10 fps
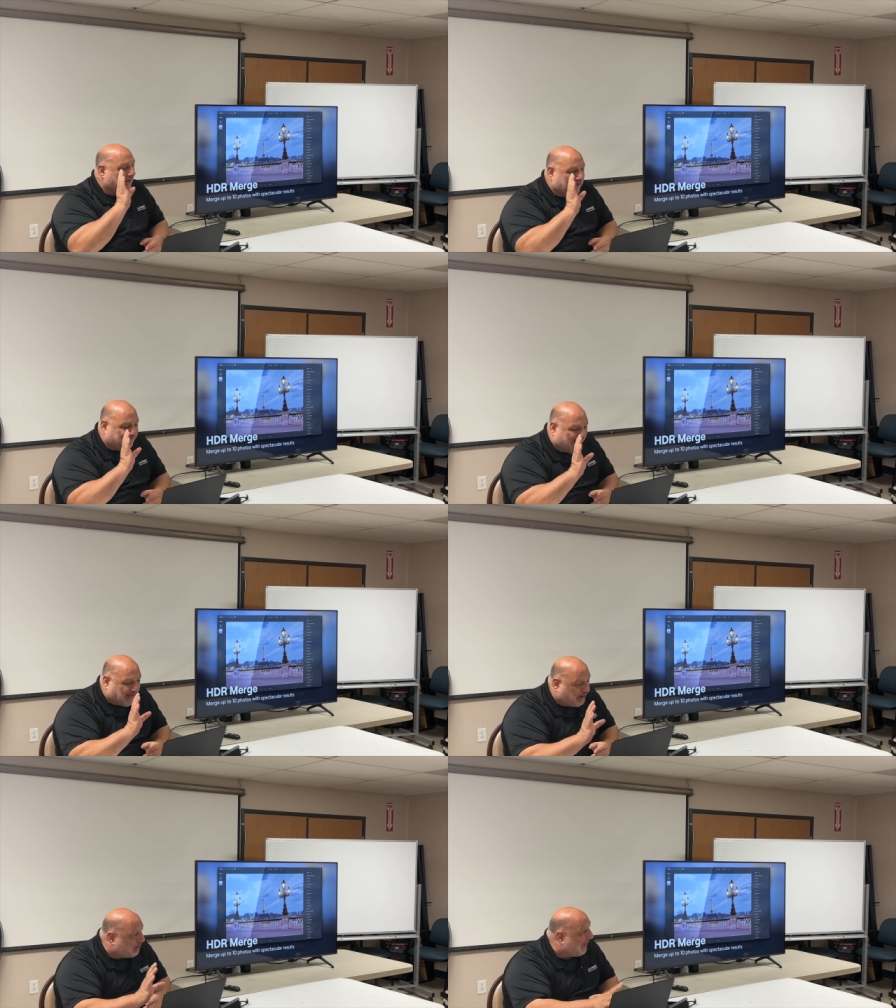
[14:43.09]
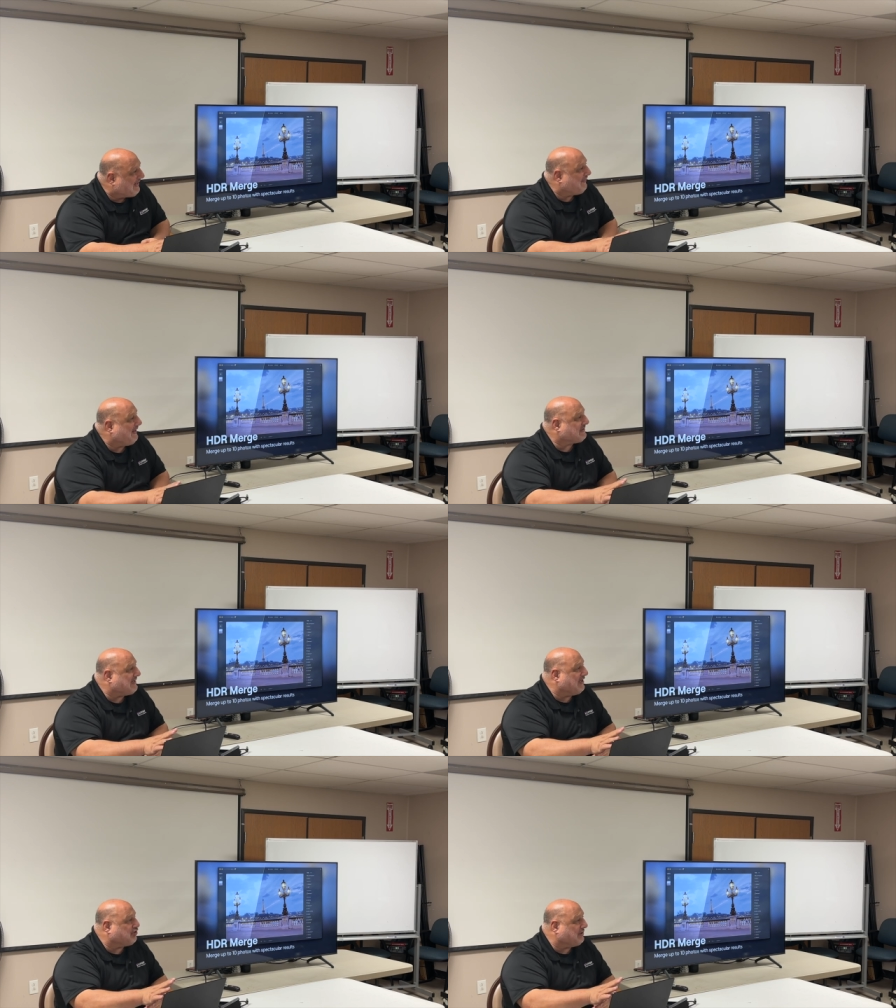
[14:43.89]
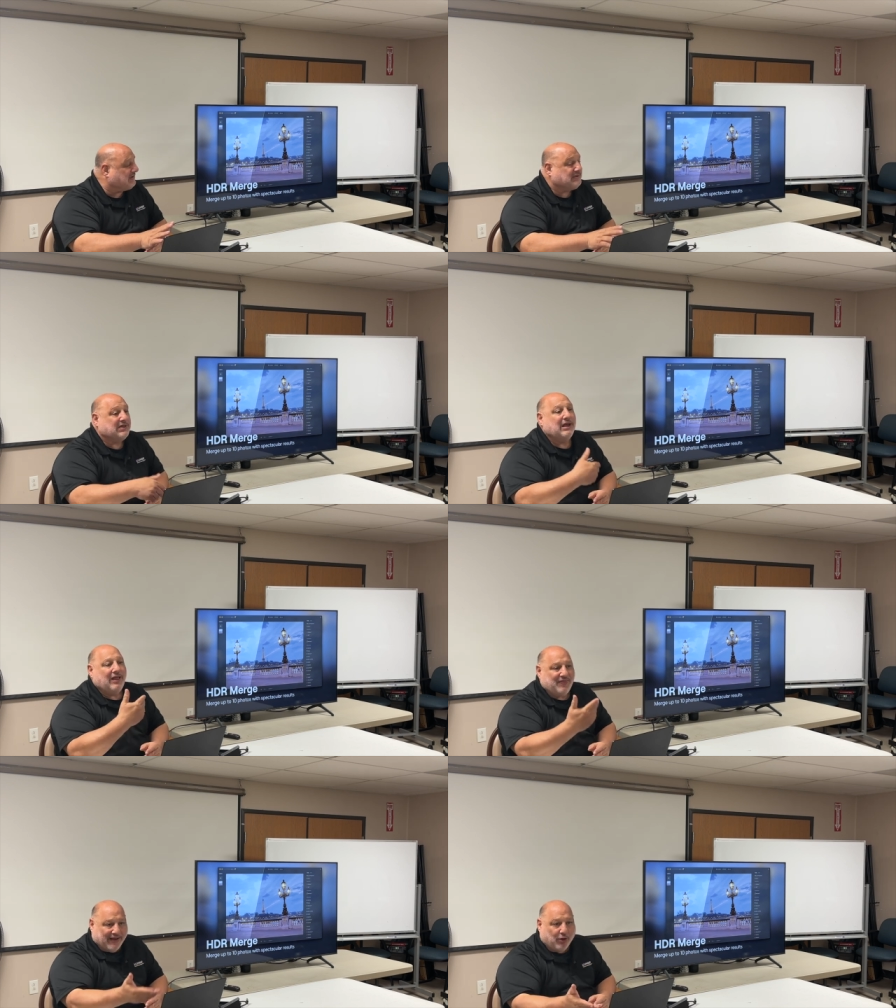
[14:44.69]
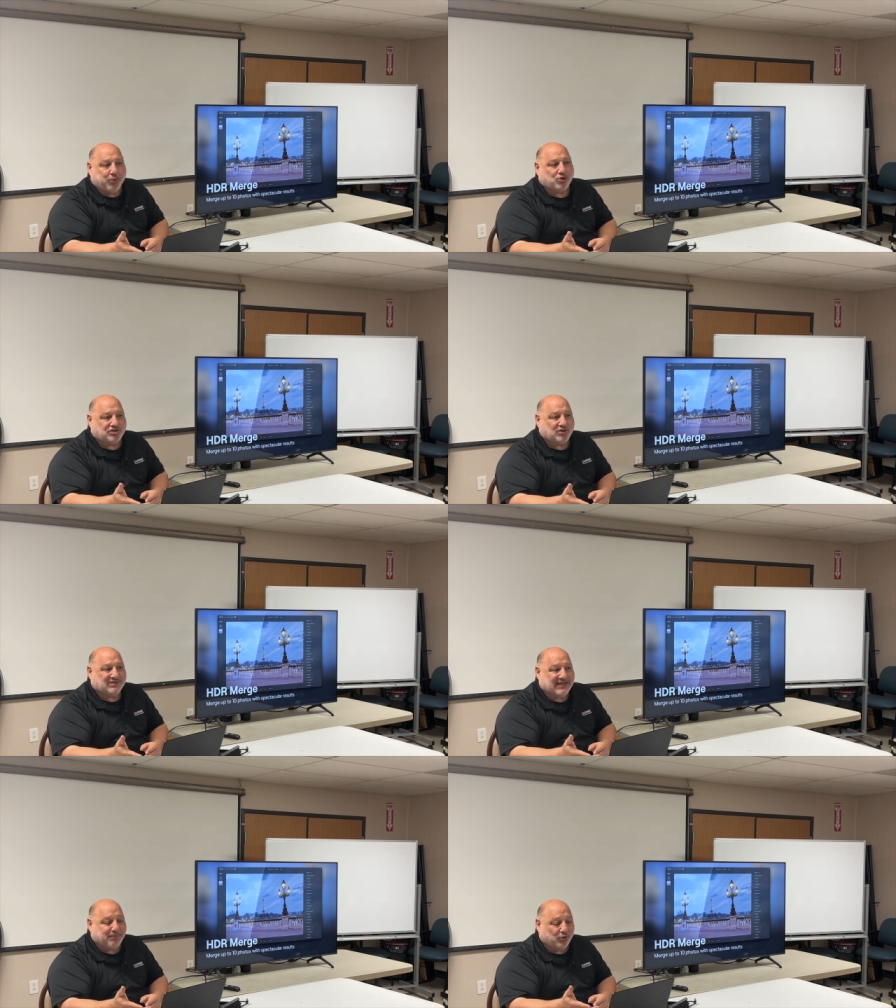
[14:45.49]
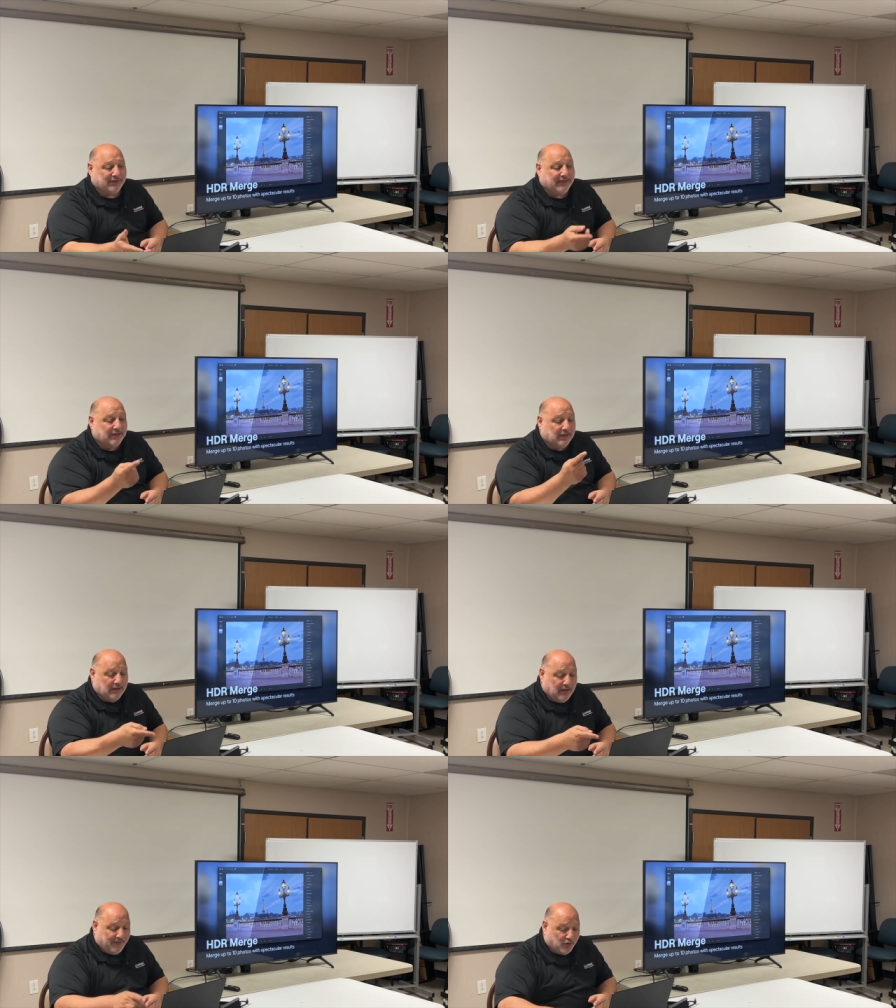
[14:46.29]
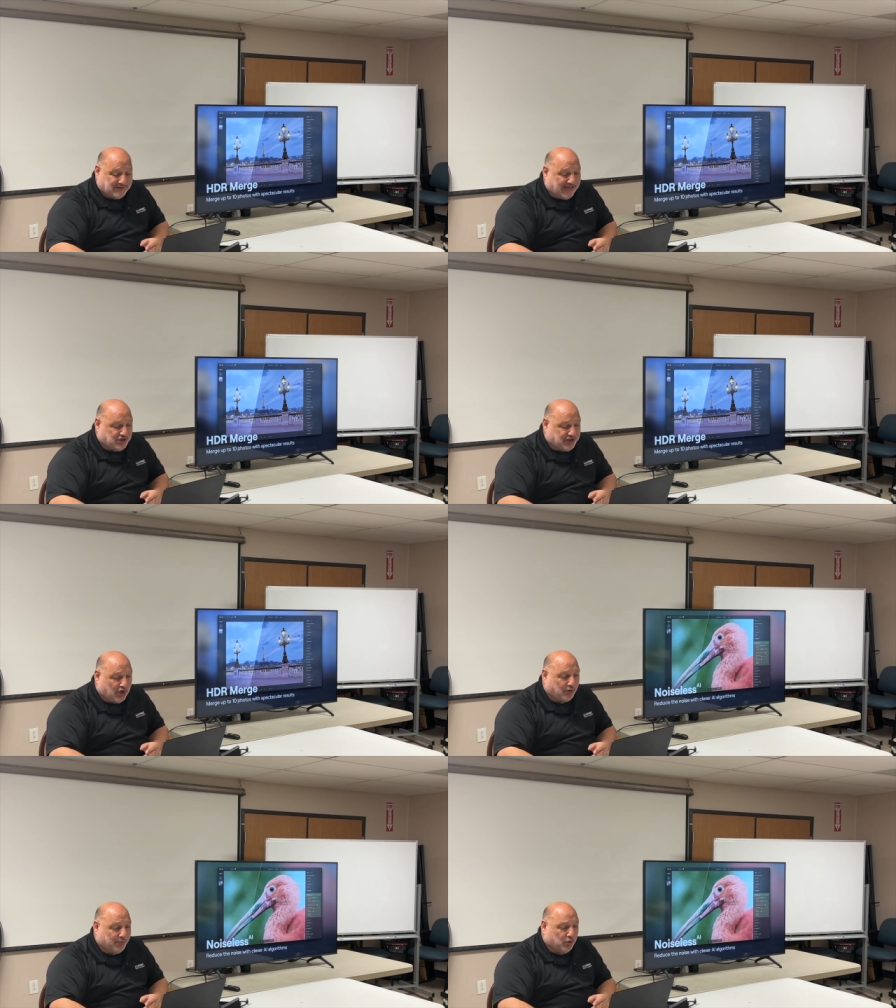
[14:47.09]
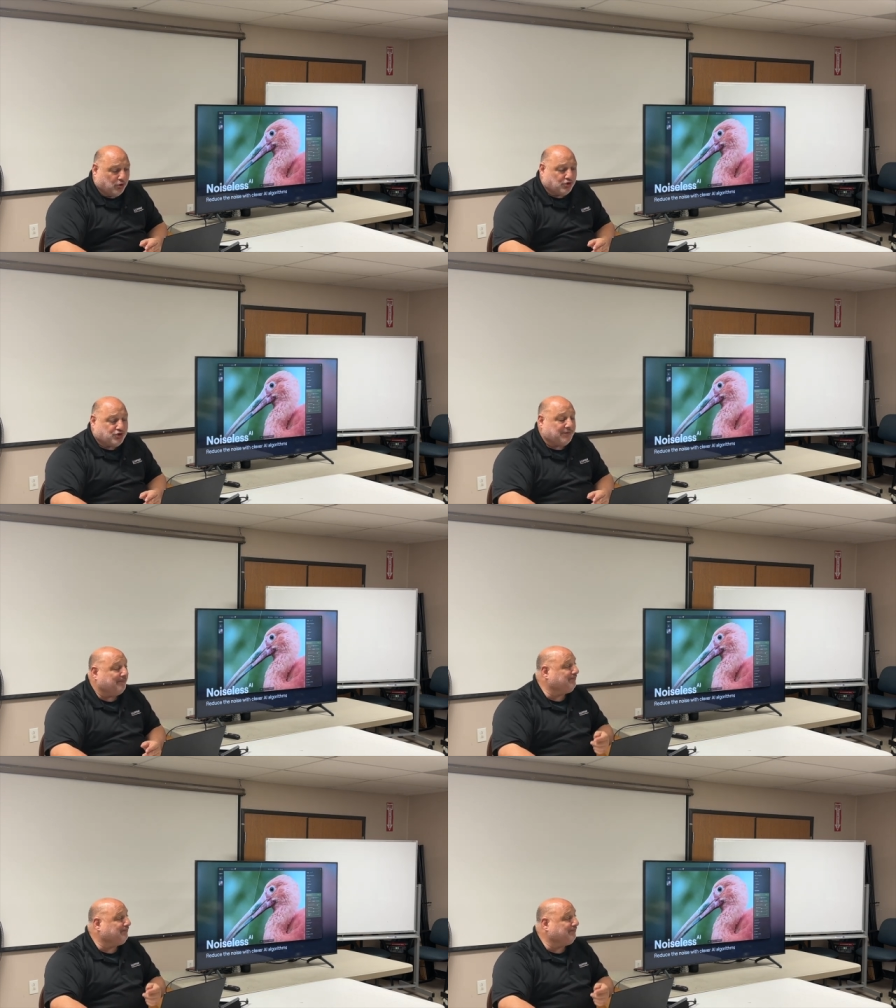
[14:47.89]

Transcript: If I like the extensions, then I'll purchase those separately. There's HDR merge,